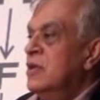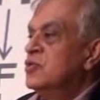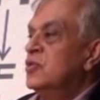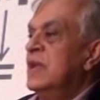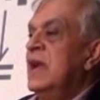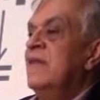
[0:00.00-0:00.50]

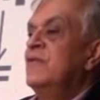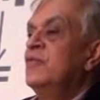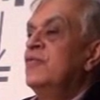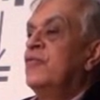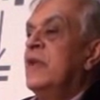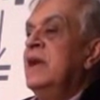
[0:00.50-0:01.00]
So they have
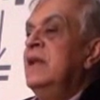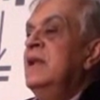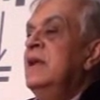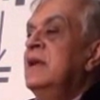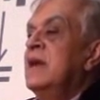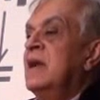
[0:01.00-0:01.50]
to
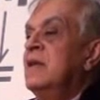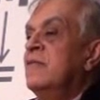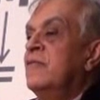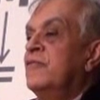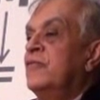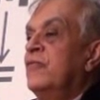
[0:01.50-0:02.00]
finally
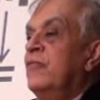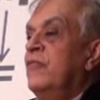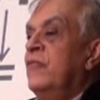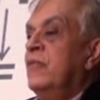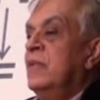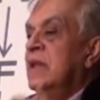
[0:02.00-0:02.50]

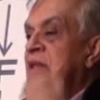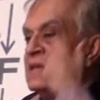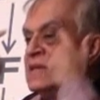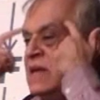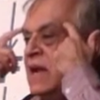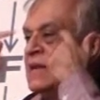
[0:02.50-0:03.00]
that
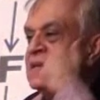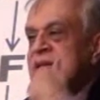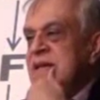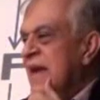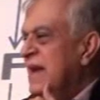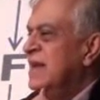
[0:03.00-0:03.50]
this guy
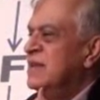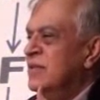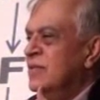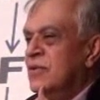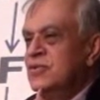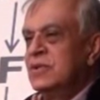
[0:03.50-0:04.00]
doesn't get
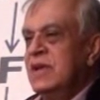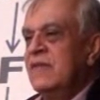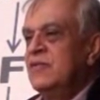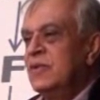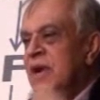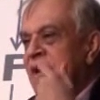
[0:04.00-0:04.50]
it, So they
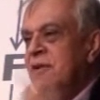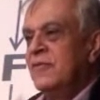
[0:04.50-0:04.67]
have to